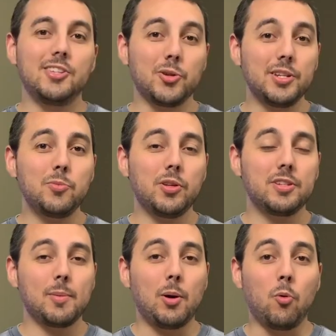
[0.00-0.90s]
So I did want to
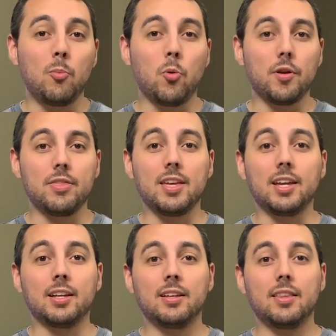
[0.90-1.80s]
talk about one more
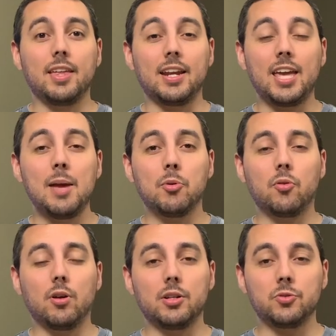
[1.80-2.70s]
thing that I came
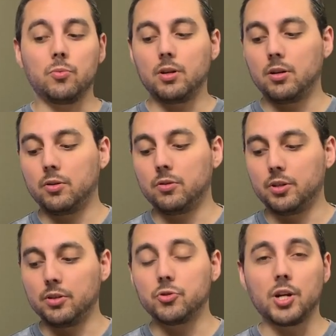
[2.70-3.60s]
across while
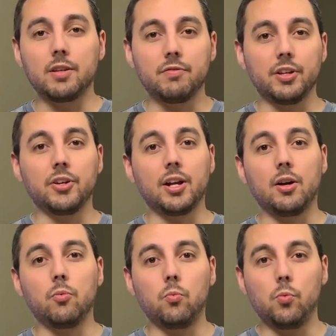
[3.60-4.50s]
you know trying to figure
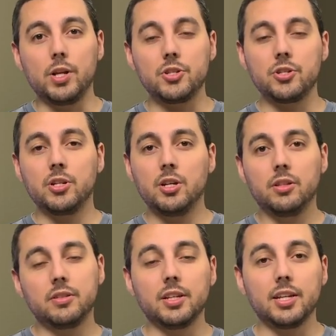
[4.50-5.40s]
out which
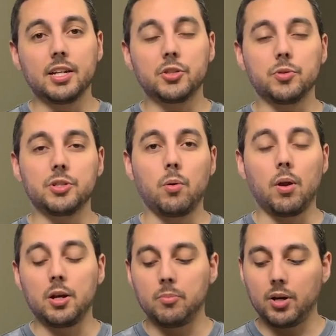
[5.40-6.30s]
10 gig switch I
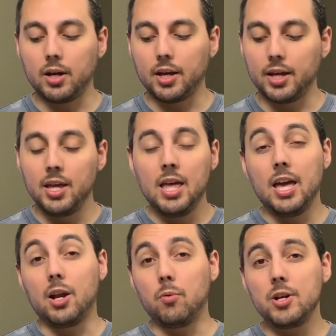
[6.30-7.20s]
wanted to buy.
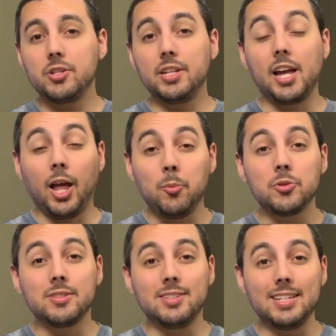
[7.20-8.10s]
And originally I
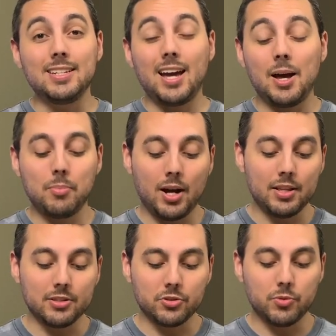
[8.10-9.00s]
almost did not buy
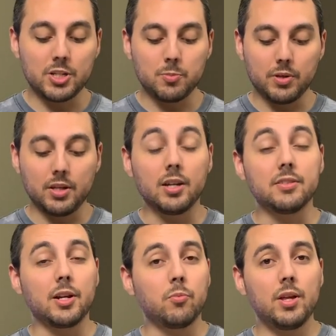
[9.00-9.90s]
the switch
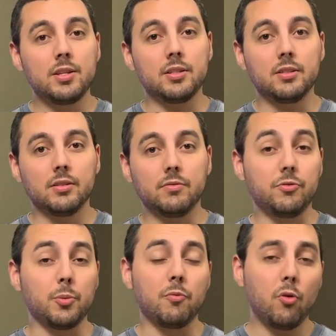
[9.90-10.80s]
because I read in
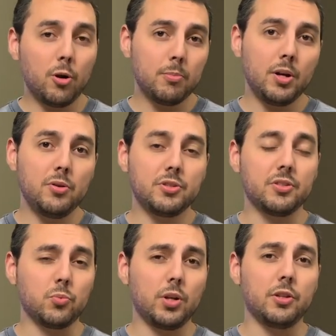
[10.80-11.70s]
some forum posts
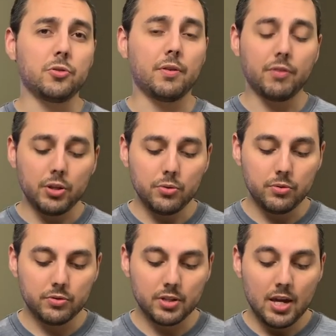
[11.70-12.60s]
as well as
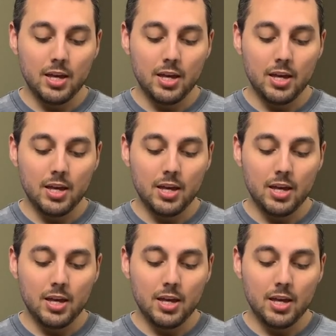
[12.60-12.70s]
reviews